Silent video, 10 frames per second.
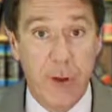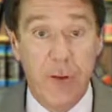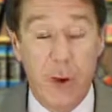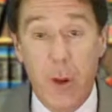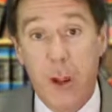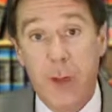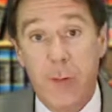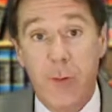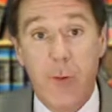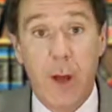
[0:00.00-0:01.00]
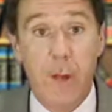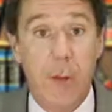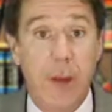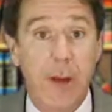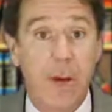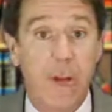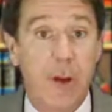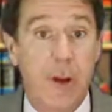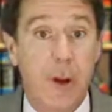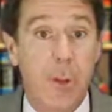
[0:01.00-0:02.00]
So if we've got a plaintiff
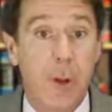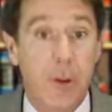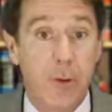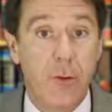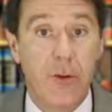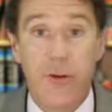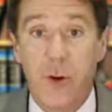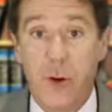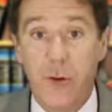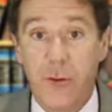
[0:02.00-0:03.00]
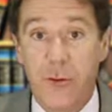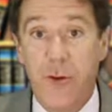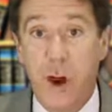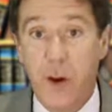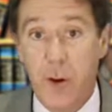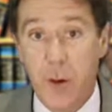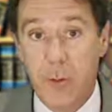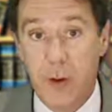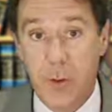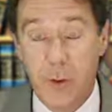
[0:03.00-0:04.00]
in an airplane who discharges a
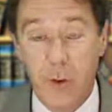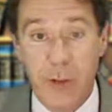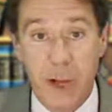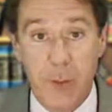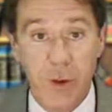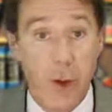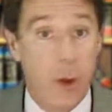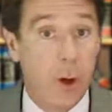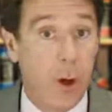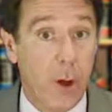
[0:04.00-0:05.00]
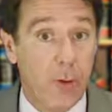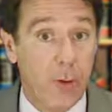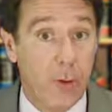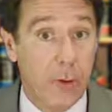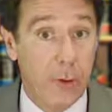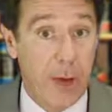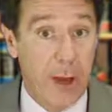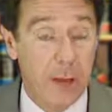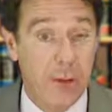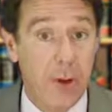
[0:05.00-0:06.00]
firearm several times, causing the
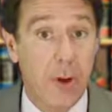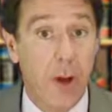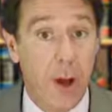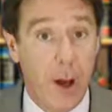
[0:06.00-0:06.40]
crash,